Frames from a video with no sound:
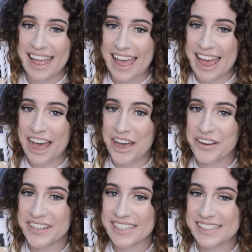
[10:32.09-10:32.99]

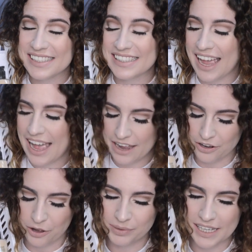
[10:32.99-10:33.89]
How sad.
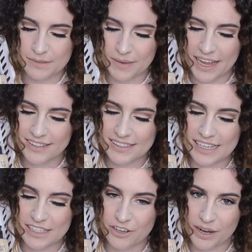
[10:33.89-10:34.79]
Oh, plus my
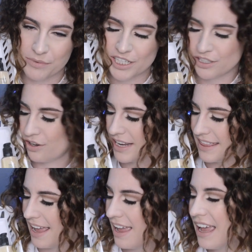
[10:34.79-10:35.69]
CC cream, which is not
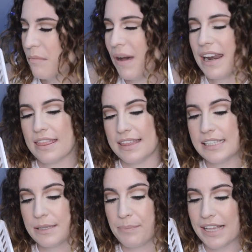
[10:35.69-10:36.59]
in there. But
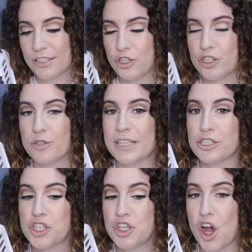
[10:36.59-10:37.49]
this basket used to be
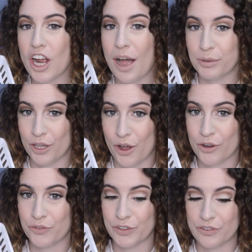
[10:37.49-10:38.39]

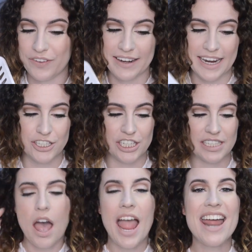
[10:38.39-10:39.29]
chock-a-block full of
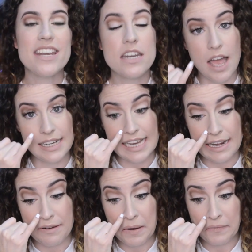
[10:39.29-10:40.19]
foundations. I had
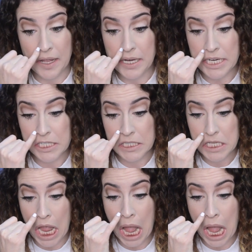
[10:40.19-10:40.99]
19 foundations.